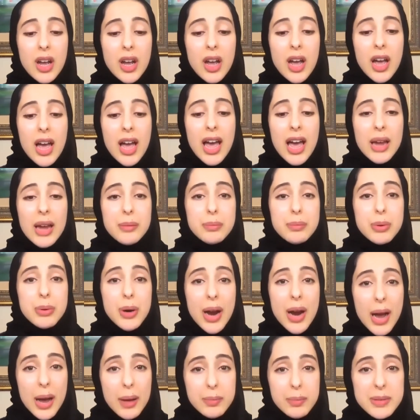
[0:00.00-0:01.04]
And
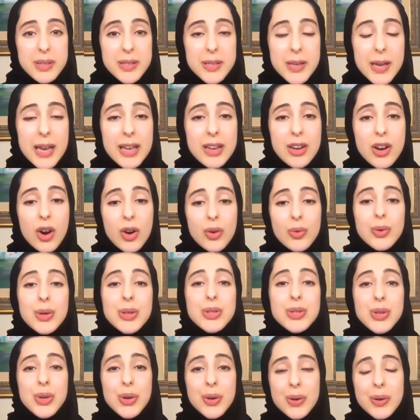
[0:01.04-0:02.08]
perhaps in our
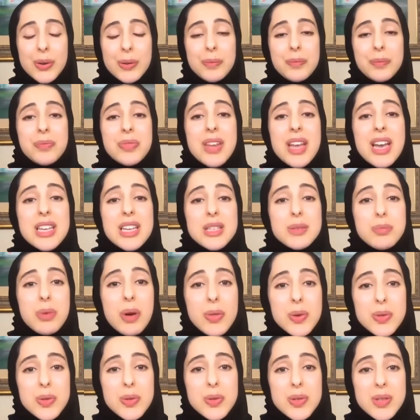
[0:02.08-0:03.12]
return as
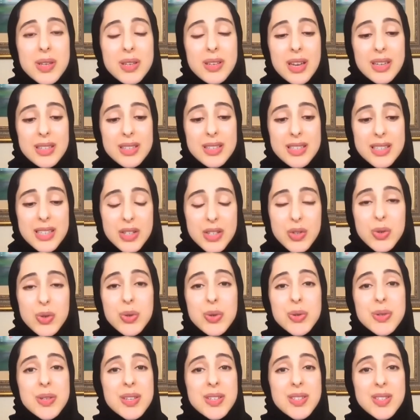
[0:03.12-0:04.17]
brothers and sisters
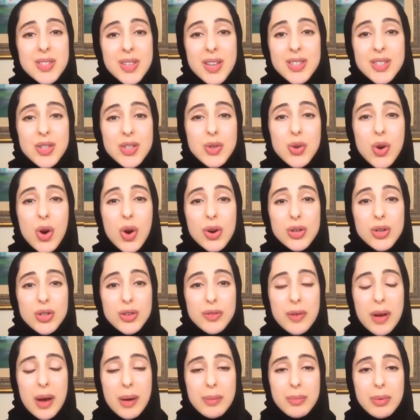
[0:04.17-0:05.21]
and sons and daughters of
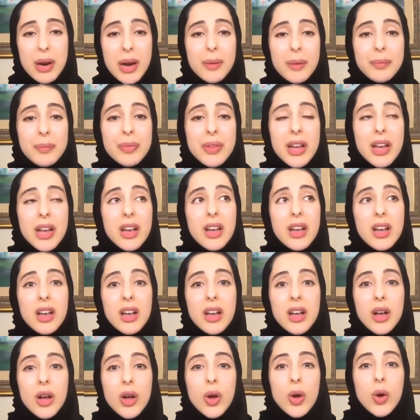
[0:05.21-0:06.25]
Abraham,
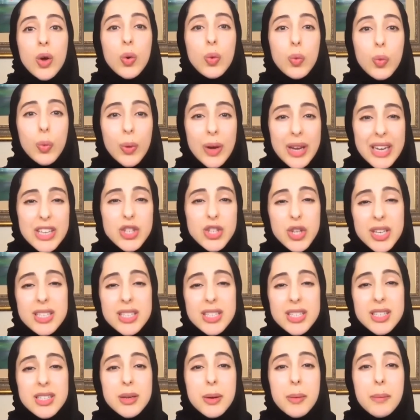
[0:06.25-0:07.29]
we
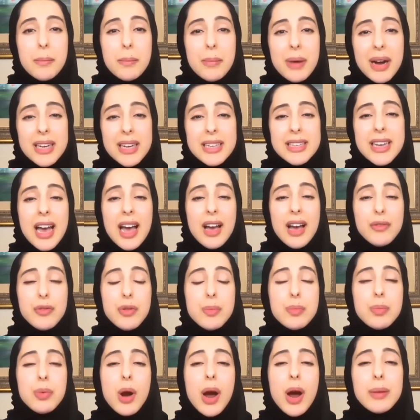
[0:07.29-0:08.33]
just might have the
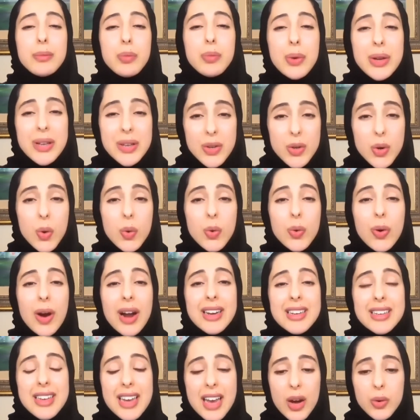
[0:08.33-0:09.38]
prime window right
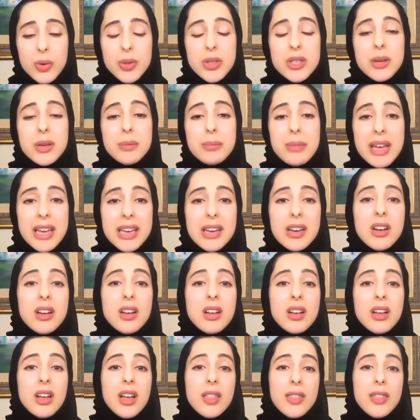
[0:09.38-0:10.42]
now to make
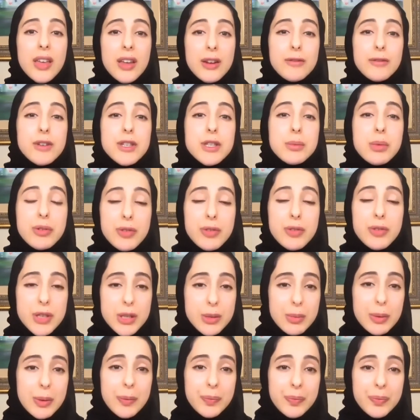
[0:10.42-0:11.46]
the invisible
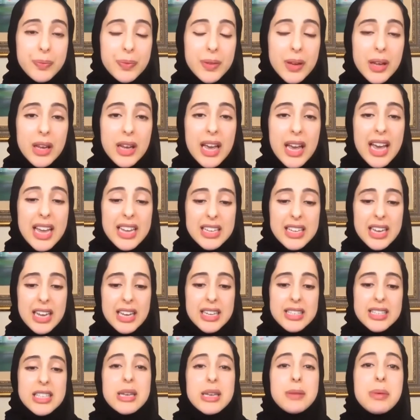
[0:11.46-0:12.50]
visible. And
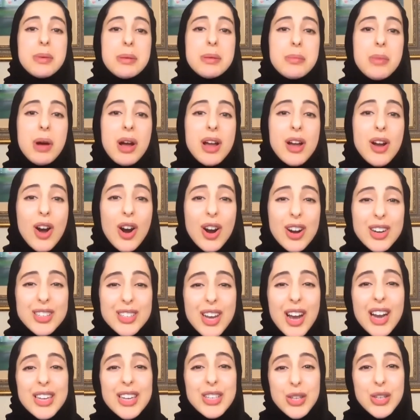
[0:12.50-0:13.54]
deep in my heart,
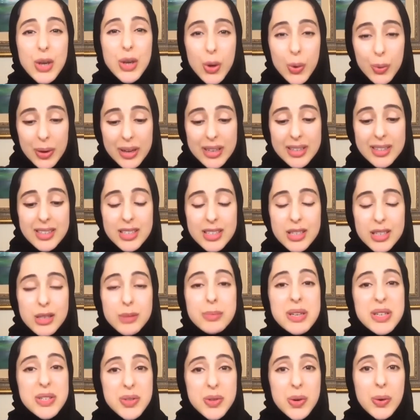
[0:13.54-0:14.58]
I know it to be
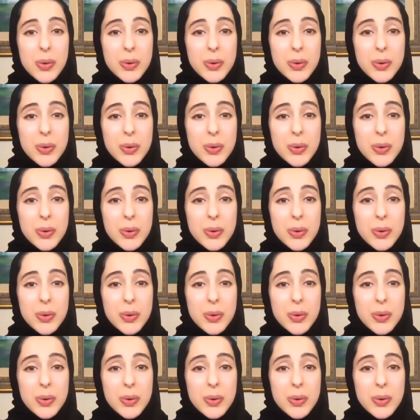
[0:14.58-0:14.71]
so.